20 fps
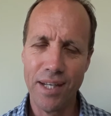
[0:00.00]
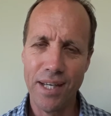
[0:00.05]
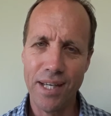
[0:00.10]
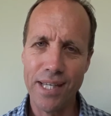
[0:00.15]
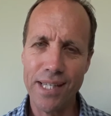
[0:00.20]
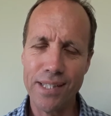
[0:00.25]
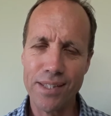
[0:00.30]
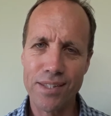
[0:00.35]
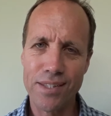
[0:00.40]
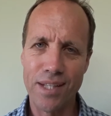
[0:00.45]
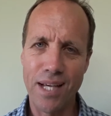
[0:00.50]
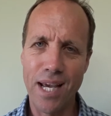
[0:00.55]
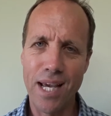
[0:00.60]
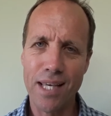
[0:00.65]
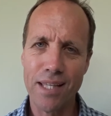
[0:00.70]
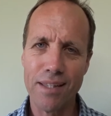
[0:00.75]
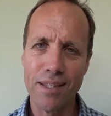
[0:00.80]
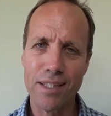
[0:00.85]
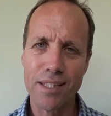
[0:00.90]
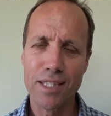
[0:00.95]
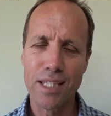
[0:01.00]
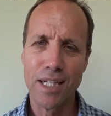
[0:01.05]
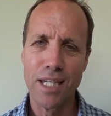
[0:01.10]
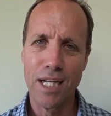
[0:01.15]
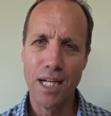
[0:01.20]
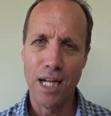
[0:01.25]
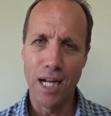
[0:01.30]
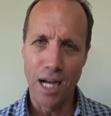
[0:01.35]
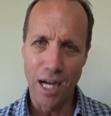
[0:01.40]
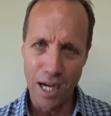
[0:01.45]
He's saying that
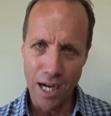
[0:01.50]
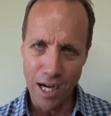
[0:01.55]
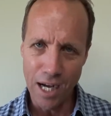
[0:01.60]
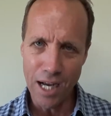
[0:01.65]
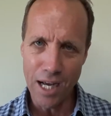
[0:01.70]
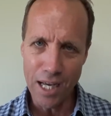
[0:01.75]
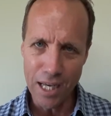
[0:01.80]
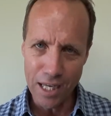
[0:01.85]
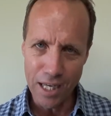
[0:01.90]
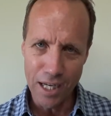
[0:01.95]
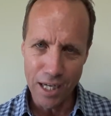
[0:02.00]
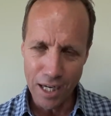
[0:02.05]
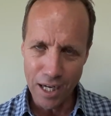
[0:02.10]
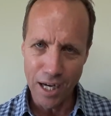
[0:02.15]
I'm